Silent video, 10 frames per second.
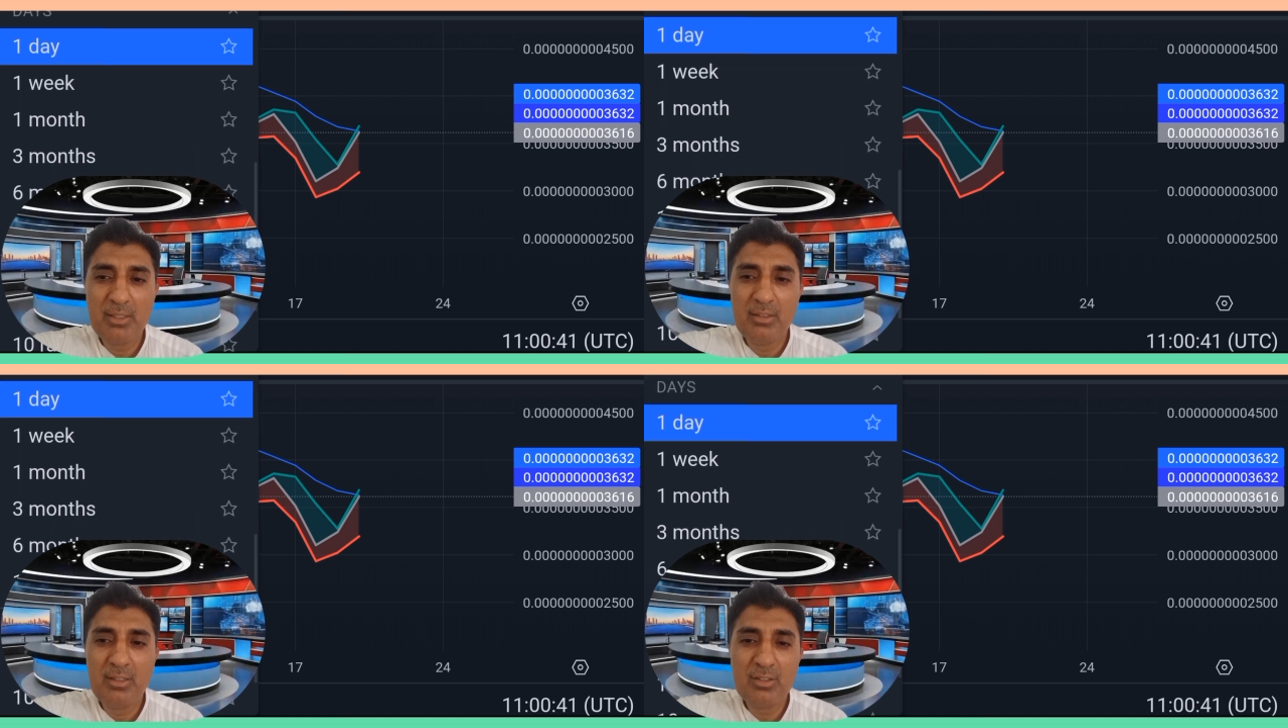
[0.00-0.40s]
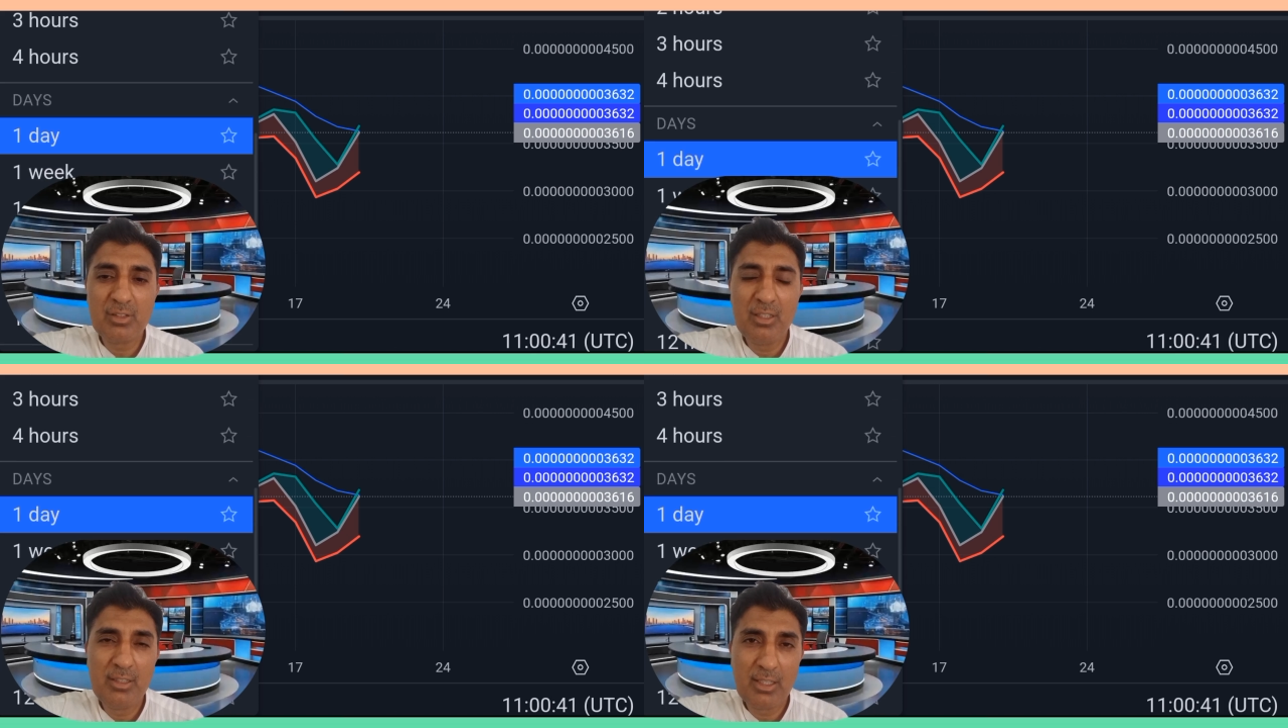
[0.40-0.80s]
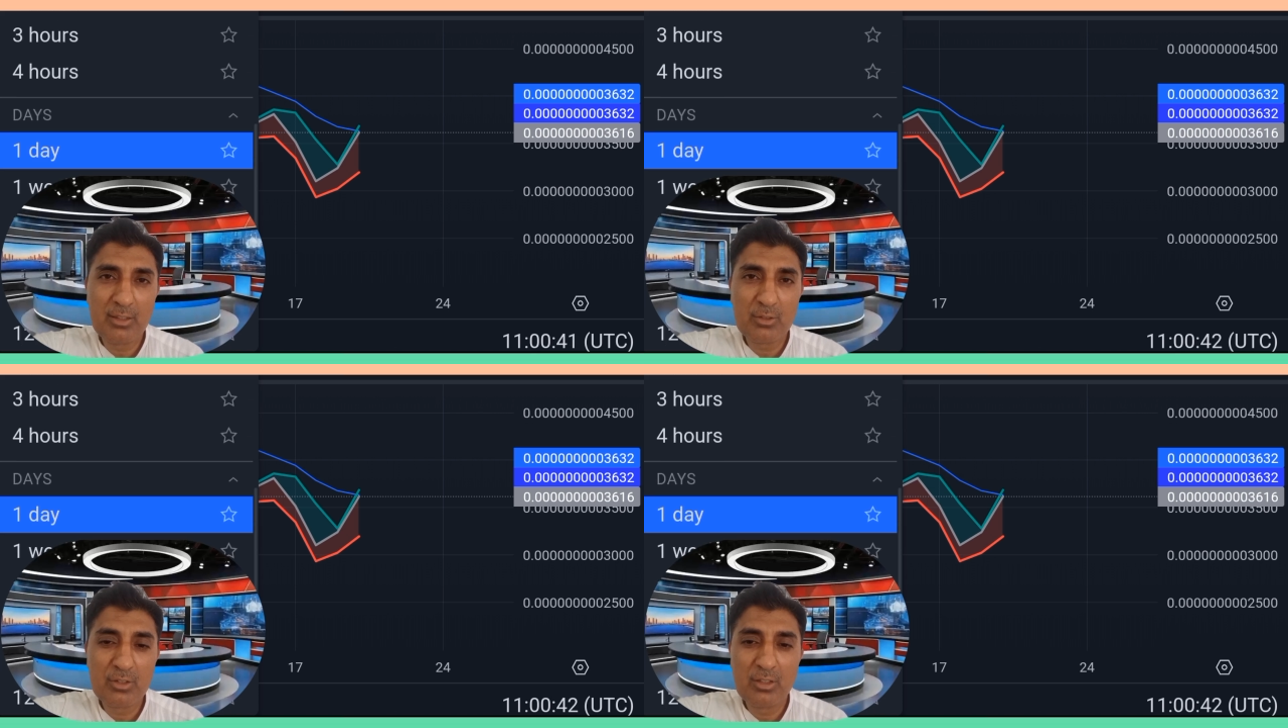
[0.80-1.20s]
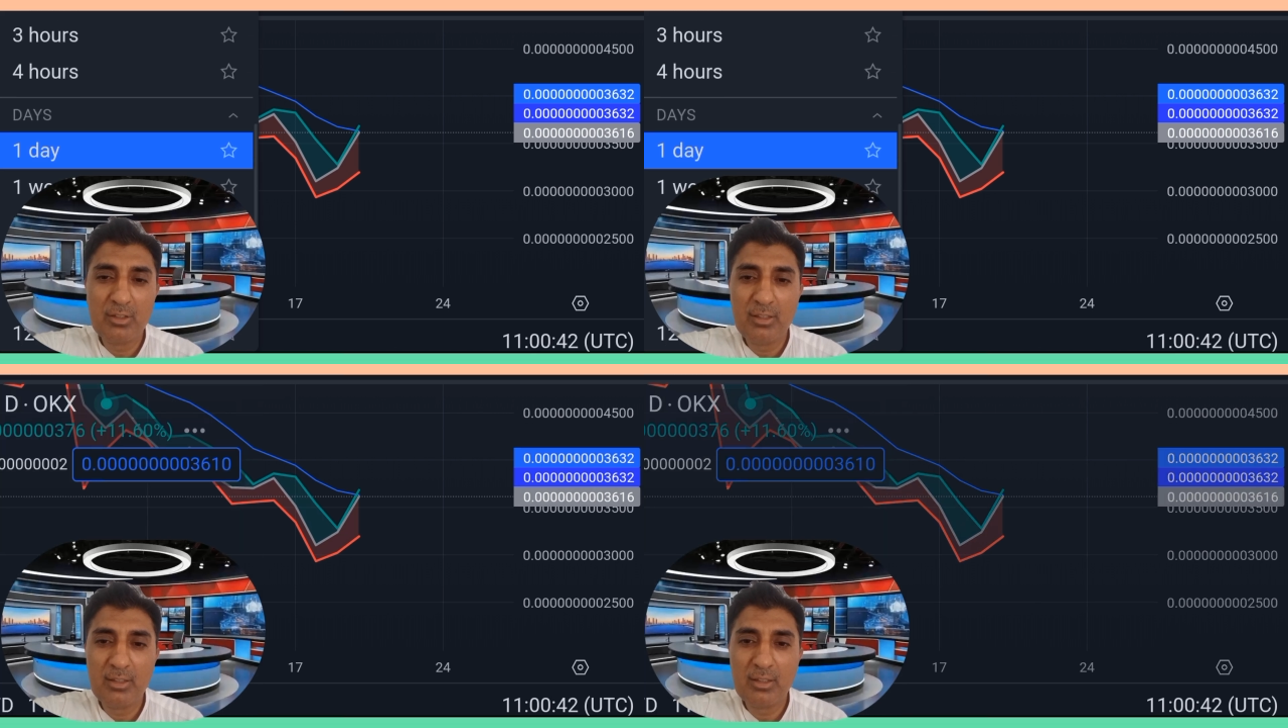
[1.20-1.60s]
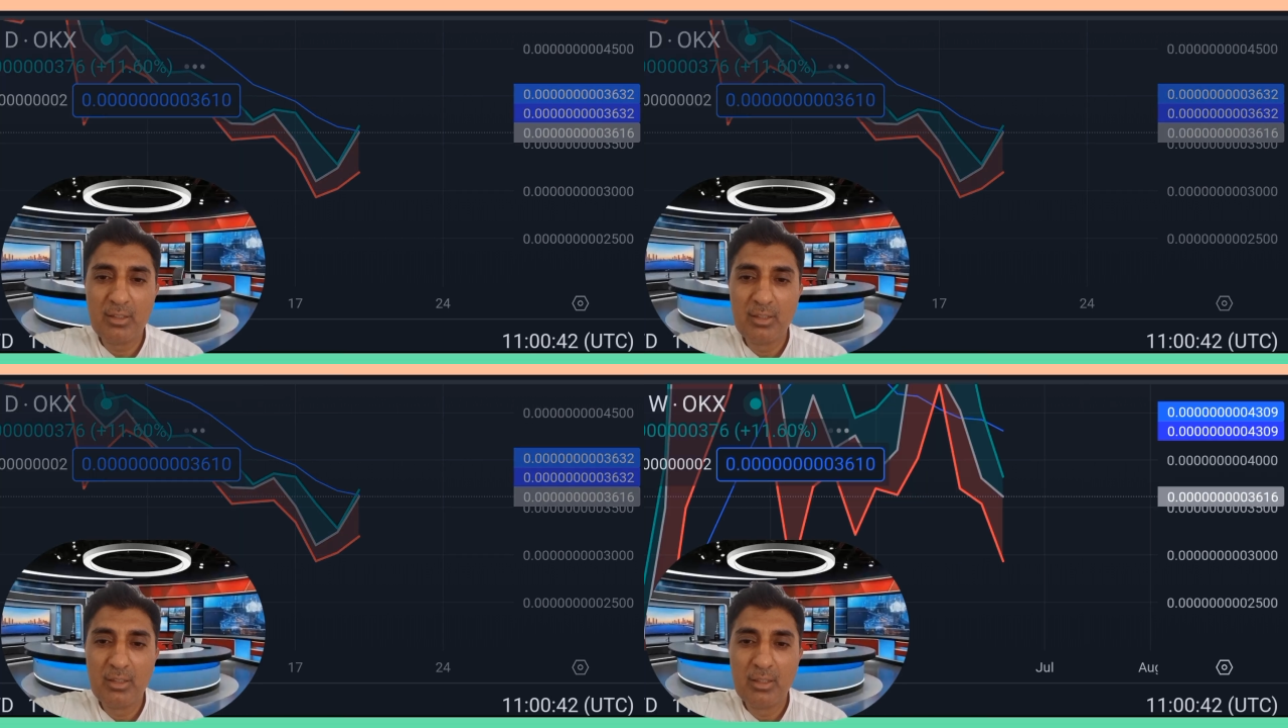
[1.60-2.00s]
this indicator signaling
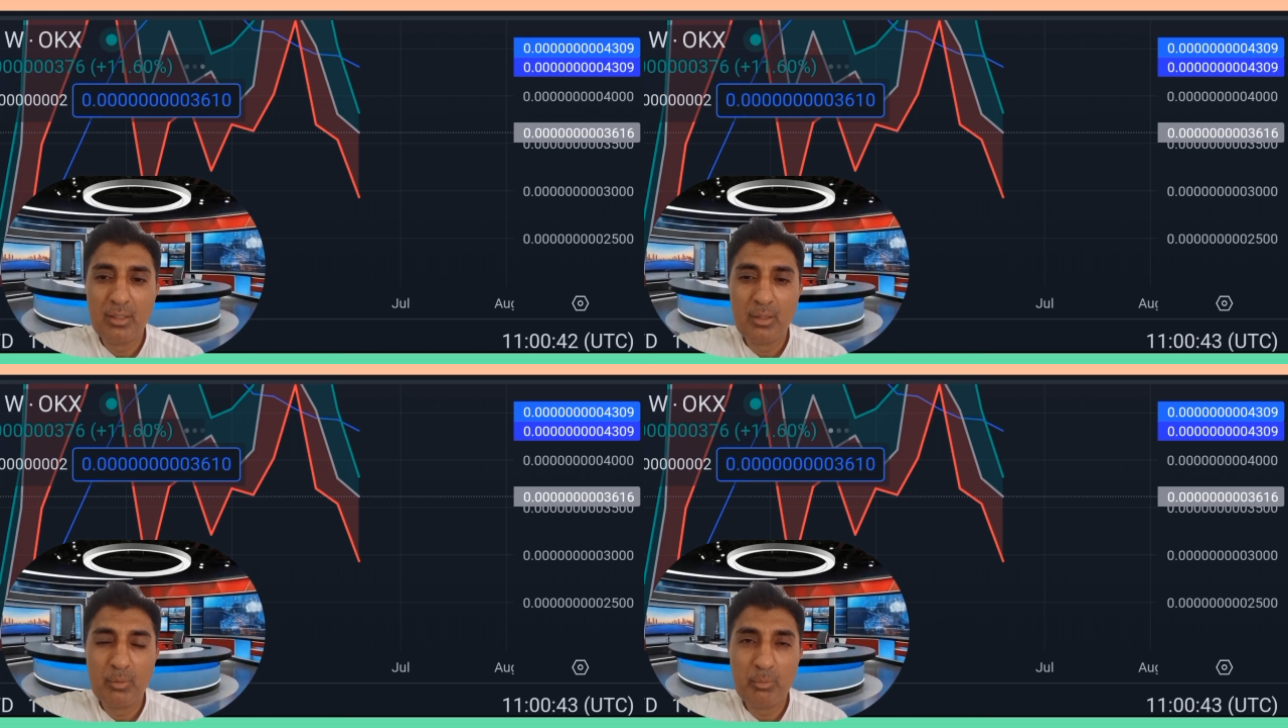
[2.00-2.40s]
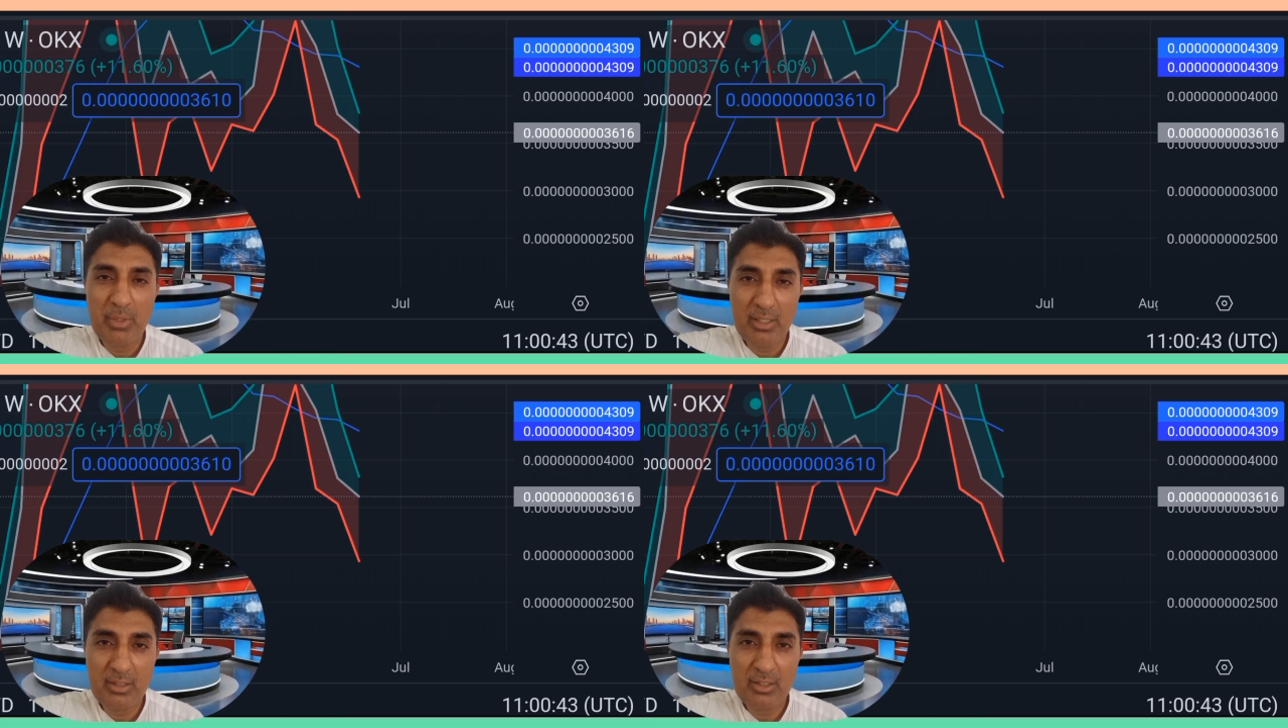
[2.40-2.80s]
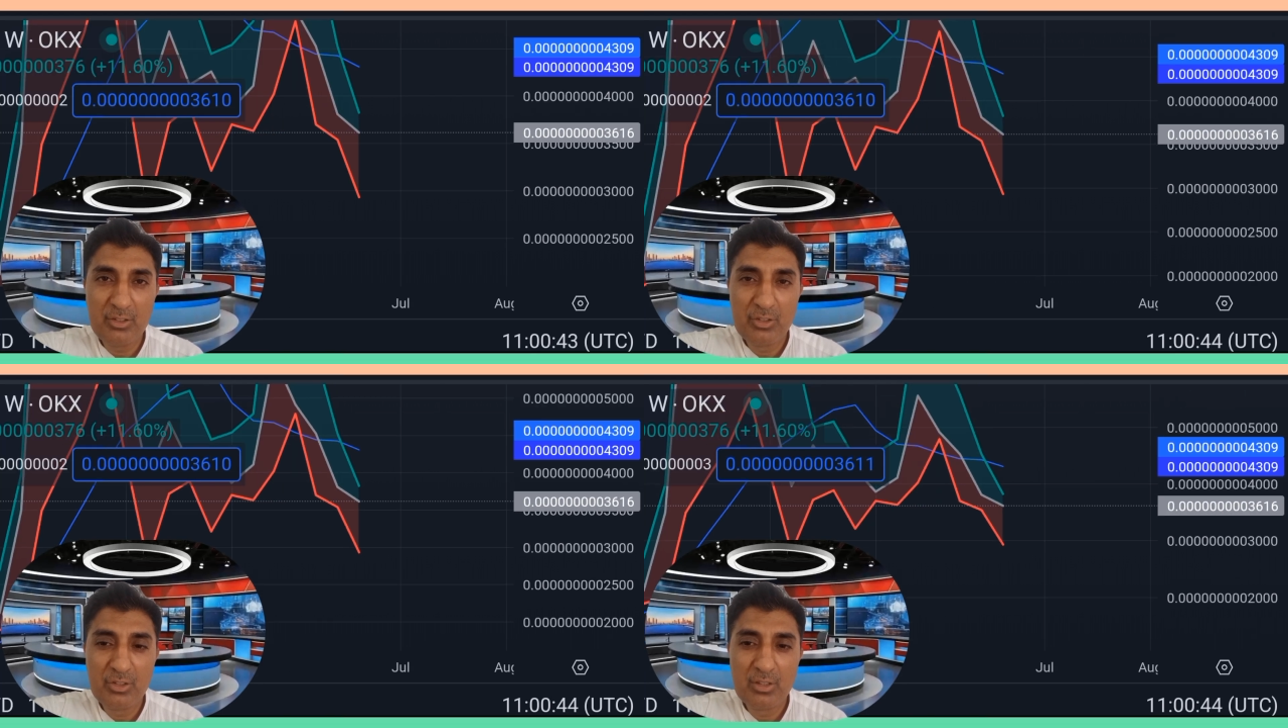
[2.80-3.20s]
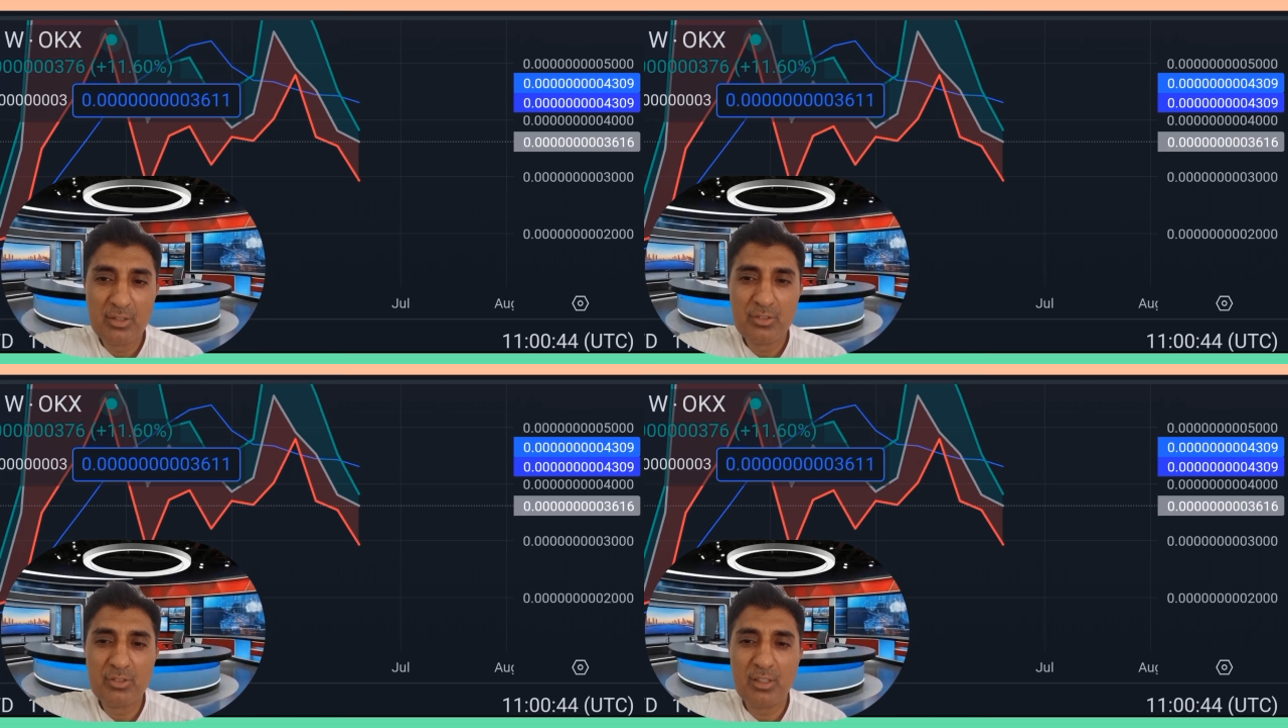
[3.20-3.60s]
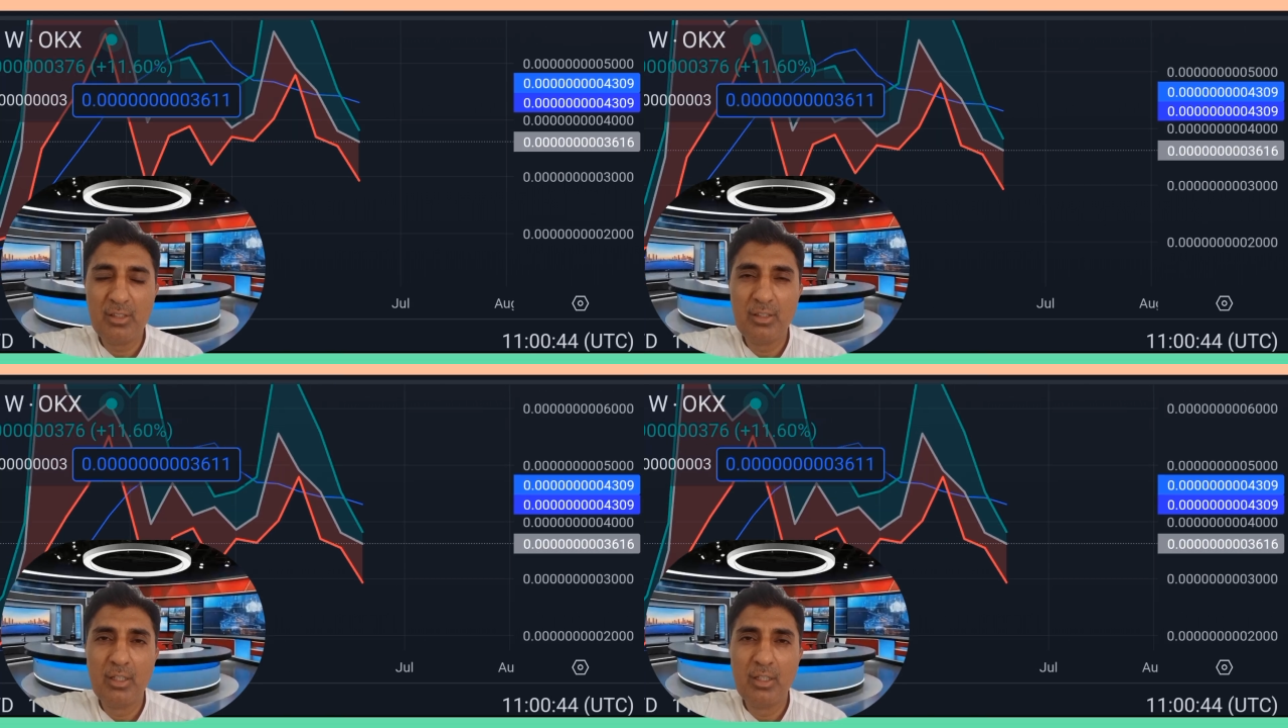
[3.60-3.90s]
bearish sell.